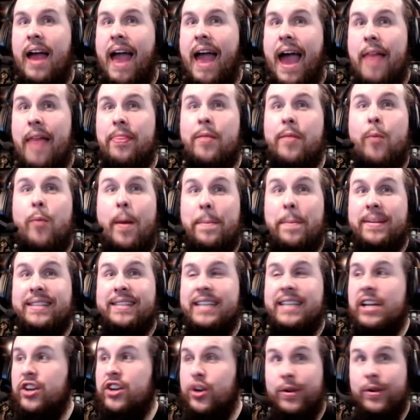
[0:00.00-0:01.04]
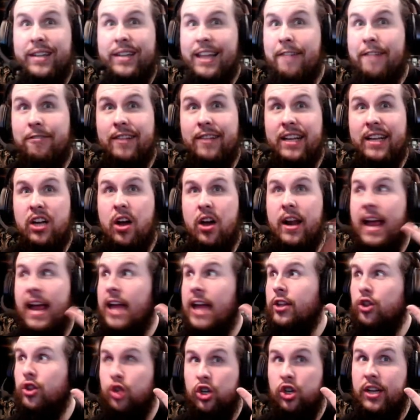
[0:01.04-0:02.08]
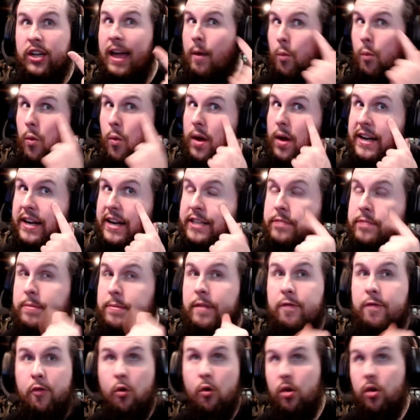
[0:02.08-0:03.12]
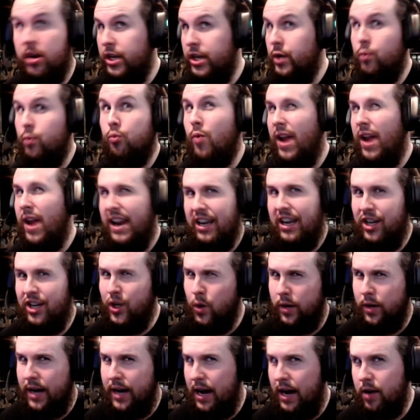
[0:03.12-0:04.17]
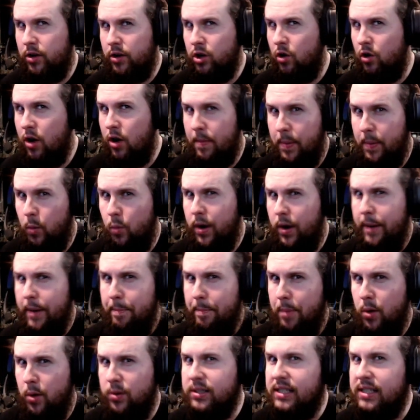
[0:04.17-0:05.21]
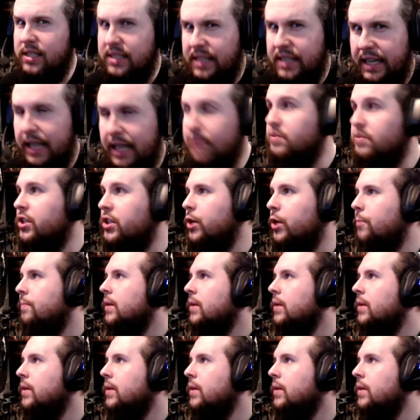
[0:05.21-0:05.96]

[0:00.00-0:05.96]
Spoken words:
And the weapons here, you can left click on it and look at what it is before you rank your character up and what bonuses it gives you.